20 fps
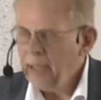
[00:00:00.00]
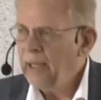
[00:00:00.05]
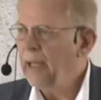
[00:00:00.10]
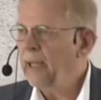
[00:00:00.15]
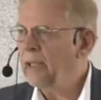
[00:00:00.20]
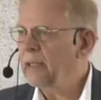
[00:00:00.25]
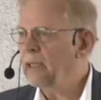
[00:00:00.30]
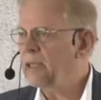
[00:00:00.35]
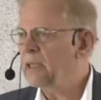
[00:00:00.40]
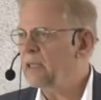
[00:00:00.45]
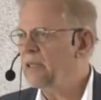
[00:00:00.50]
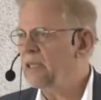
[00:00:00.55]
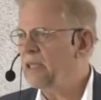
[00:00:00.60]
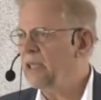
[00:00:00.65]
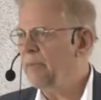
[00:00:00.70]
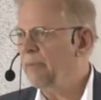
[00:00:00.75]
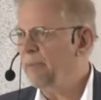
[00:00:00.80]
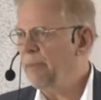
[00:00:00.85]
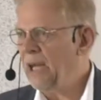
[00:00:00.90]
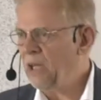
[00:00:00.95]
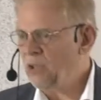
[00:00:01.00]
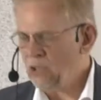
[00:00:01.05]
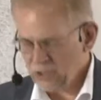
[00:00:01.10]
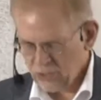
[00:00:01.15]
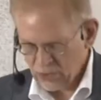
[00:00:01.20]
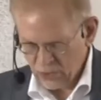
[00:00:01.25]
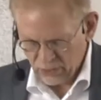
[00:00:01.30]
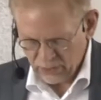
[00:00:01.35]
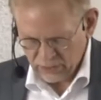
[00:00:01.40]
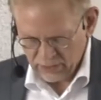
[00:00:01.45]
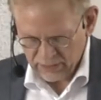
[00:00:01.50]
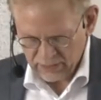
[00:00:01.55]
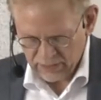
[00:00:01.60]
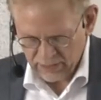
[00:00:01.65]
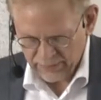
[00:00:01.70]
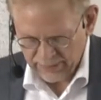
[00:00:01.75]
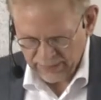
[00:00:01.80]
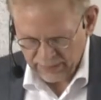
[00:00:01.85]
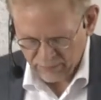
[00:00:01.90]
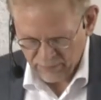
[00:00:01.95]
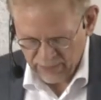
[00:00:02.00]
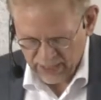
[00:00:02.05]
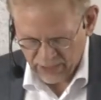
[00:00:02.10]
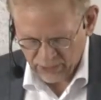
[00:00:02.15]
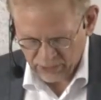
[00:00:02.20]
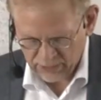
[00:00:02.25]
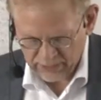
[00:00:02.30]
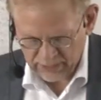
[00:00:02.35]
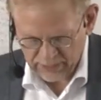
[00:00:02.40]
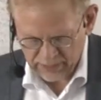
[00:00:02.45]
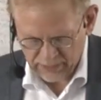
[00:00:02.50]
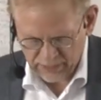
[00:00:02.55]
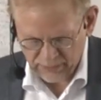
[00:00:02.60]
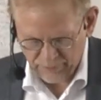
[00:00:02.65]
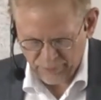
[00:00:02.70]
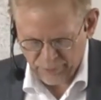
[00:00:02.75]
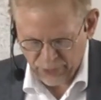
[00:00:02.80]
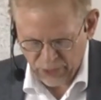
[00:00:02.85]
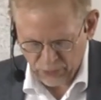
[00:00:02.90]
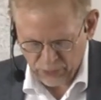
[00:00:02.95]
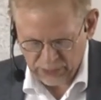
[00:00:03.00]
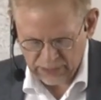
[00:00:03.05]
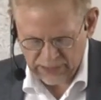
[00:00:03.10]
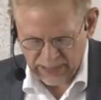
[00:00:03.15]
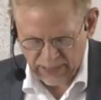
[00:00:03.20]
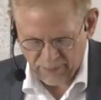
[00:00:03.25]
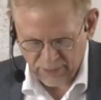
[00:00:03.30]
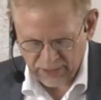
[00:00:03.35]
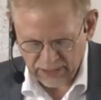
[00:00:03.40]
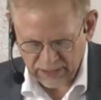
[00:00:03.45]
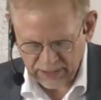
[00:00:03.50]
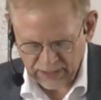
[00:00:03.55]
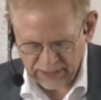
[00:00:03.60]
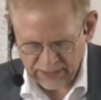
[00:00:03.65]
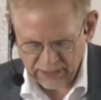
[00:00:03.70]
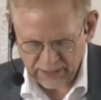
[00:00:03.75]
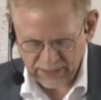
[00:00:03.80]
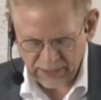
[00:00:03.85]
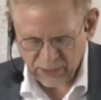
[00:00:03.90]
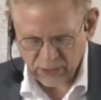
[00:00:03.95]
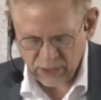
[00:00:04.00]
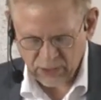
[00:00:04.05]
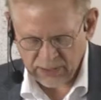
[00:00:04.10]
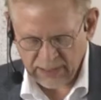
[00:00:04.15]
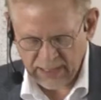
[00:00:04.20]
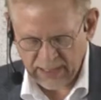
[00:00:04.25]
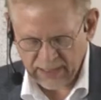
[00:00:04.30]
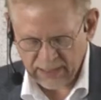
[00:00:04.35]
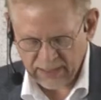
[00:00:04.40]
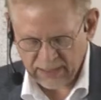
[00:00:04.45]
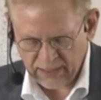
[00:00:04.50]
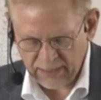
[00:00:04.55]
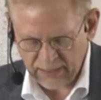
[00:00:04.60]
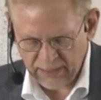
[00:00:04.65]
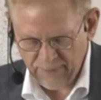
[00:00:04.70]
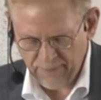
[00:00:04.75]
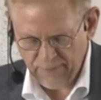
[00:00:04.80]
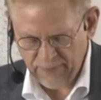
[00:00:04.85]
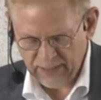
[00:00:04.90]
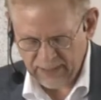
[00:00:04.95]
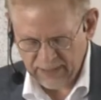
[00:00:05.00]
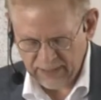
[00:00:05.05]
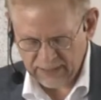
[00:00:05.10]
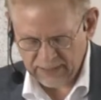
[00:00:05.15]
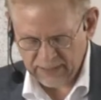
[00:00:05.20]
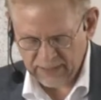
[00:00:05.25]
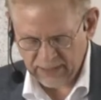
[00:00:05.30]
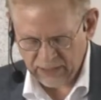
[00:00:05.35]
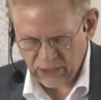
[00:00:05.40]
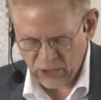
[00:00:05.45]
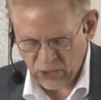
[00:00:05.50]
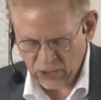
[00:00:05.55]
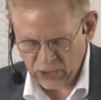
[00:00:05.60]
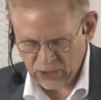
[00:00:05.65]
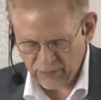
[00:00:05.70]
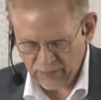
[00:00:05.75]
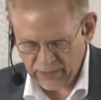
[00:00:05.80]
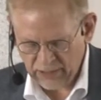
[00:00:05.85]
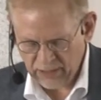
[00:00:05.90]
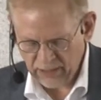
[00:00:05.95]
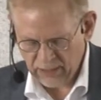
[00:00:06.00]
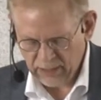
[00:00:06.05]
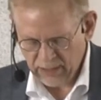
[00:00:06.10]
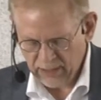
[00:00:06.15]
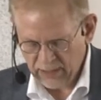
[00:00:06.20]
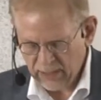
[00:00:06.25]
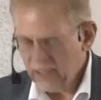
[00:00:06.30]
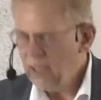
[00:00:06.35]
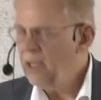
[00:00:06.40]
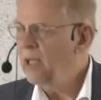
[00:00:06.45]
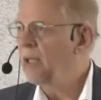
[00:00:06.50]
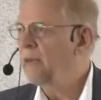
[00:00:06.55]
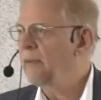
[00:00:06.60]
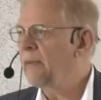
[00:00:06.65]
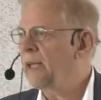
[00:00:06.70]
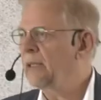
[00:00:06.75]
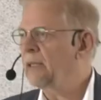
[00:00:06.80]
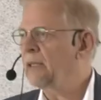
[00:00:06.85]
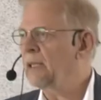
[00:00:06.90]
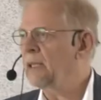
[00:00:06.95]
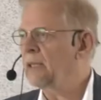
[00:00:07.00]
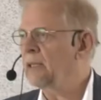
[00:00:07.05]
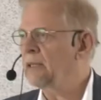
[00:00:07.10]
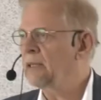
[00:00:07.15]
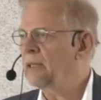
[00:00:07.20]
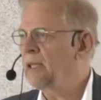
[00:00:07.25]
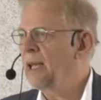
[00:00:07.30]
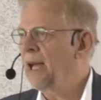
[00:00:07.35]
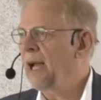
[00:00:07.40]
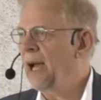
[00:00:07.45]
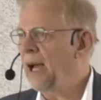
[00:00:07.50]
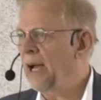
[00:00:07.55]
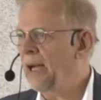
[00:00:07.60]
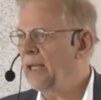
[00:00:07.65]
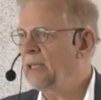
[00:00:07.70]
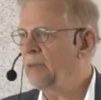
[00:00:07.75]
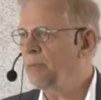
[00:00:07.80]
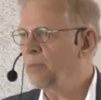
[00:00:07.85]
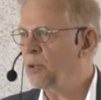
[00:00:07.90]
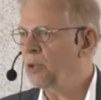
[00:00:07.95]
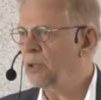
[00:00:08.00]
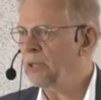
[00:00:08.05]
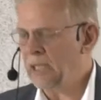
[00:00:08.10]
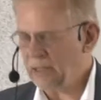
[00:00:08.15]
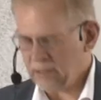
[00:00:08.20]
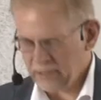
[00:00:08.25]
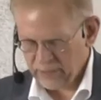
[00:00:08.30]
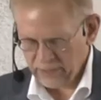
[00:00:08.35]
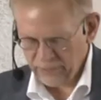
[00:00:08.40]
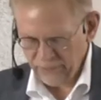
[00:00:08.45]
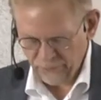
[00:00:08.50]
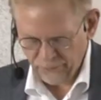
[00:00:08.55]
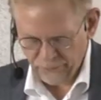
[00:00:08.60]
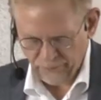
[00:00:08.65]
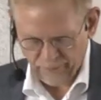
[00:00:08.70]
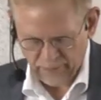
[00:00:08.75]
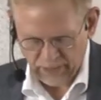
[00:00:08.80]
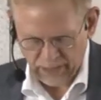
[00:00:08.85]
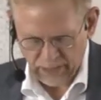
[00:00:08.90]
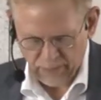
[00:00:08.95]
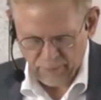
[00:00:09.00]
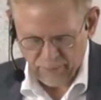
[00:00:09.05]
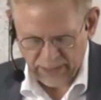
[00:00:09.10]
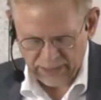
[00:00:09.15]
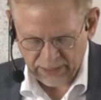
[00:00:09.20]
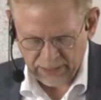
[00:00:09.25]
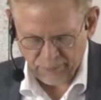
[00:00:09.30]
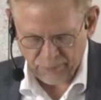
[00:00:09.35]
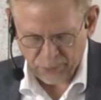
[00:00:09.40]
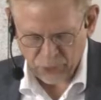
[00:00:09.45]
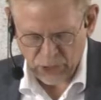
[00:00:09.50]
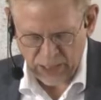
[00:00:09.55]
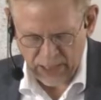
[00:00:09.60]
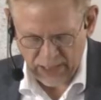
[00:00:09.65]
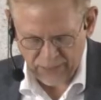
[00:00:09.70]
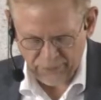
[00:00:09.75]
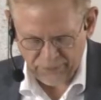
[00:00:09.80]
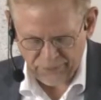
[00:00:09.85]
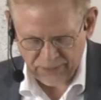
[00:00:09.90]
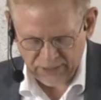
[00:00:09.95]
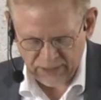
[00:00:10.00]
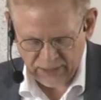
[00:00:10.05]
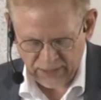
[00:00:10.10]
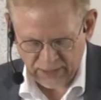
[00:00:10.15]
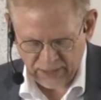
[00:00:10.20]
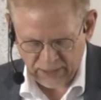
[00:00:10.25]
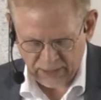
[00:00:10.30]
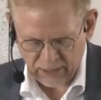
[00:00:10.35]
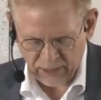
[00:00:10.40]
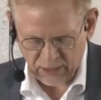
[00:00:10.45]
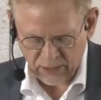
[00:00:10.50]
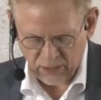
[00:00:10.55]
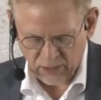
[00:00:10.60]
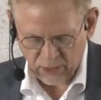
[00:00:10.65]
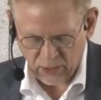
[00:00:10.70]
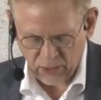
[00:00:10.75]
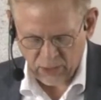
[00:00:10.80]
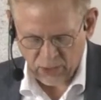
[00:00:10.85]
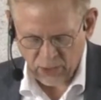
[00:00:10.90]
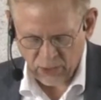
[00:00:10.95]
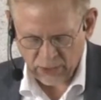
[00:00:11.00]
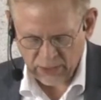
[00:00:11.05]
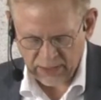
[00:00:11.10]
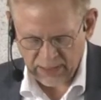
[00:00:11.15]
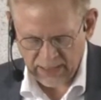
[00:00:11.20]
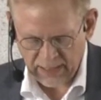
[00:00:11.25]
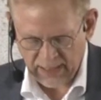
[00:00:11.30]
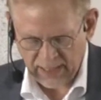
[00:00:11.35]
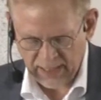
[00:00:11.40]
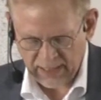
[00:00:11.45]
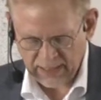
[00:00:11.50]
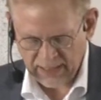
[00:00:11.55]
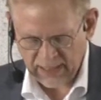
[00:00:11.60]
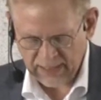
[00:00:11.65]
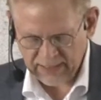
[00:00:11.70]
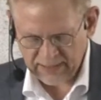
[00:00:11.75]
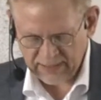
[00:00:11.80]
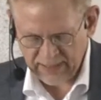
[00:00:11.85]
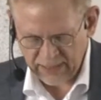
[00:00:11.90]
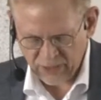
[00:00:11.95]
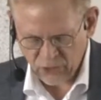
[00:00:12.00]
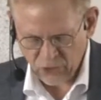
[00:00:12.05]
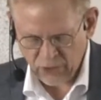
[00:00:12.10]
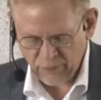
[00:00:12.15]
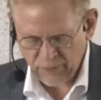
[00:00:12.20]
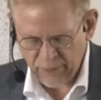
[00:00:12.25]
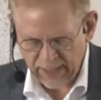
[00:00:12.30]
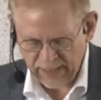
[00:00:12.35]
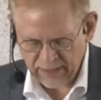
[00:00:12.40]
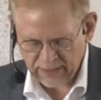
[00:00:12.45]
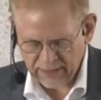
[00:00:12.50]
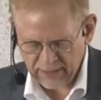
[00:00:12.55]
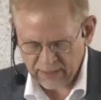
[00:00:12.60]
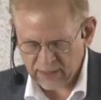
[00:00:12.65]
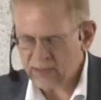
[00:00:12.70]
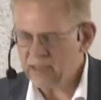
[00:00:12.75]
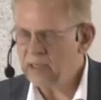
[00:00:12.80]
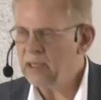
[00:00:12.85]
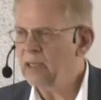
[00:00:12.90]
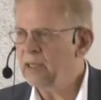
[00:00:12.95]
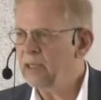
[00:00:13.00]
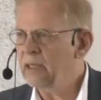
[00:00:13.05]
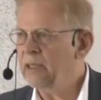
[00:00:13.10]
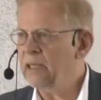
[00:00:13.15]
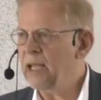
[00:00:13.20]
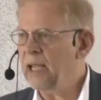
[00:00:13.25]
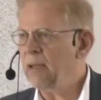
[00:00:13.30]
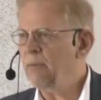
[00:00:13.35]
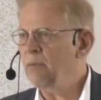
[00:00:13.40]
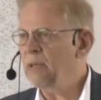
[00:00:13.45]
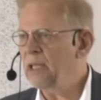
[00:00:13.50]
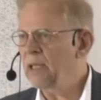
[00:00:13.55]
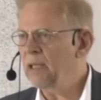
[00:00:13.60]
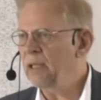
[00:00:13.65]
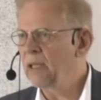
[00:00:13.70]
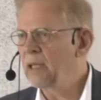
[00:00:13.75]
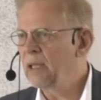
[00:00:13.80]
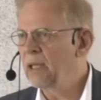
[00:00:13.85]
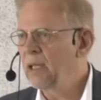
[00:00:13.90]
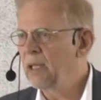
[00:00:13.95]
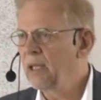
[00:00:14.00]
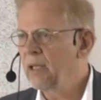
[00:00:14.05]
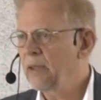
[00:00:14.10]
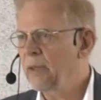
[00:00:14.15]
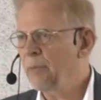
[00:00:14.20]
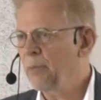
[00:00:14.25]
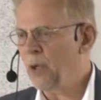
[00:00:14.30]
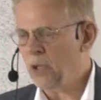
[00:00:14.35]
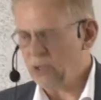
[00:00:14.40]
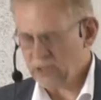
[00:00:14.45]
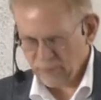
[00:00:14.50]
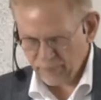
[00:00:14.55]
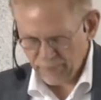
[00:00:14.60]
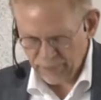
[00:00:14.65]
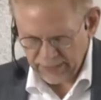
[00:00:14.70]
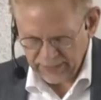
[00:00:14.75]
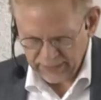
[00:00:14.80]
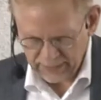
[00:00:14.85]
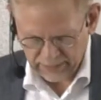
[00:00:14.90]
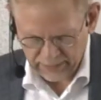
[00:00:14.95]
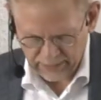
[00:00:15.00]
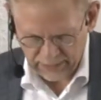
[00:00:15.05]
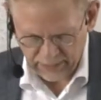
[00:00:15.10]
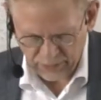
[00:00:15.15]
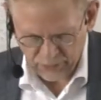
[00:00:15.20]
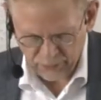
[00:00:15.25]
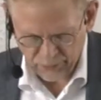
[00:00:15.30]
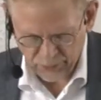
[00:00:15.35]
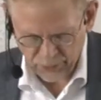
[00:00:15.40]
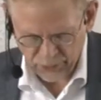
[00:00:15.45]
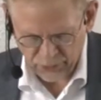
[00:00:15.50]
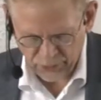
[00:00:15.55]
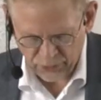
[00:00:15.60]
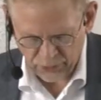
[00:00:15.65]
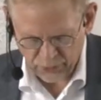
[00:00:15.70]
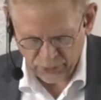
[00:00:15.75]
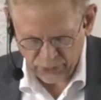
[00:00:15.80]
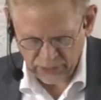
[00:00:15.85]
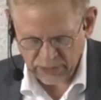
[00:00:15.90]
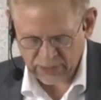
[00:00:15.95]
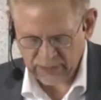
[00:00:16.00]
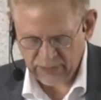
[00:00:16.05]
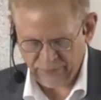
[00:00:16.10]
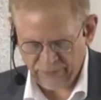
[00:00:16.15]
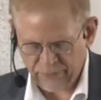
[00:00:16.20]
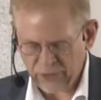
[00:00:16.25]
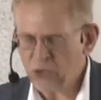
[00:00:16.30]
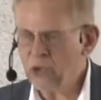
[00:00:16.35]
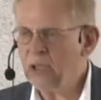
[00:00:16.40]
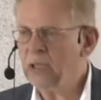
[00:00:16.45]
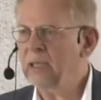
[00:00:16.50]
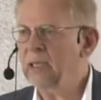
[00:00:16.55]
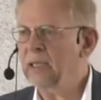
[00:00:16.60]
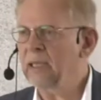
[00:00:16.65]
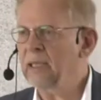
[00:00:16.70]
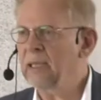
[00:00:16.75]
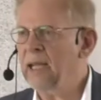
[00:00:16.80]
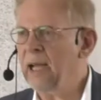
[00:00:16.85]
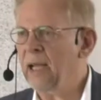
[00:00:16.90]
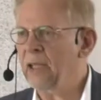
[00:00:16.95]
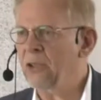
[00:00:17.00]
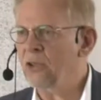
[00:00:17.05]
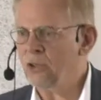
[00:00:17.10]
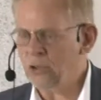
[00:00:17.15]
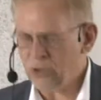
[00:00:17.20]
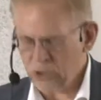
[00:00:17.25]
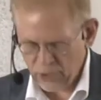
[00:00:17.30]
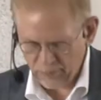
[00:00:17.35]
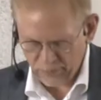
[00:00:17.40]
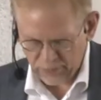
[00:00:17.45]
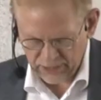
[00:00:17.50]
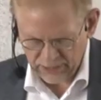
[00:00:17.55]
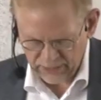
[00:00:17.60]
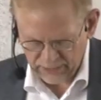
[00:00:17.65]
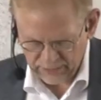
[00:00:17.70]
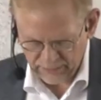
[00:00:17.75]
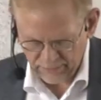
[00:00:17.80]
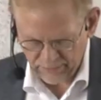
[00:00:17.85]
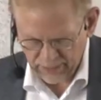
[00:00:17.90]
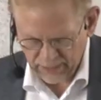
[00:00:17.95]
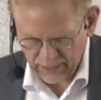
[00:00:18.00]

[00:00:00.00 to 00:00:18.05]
It is paradox that Marx's post-capitalistic society needs an economy that is highly productive but deprives it on an essential basis, namely the possibility to produce a sufficiently large surplus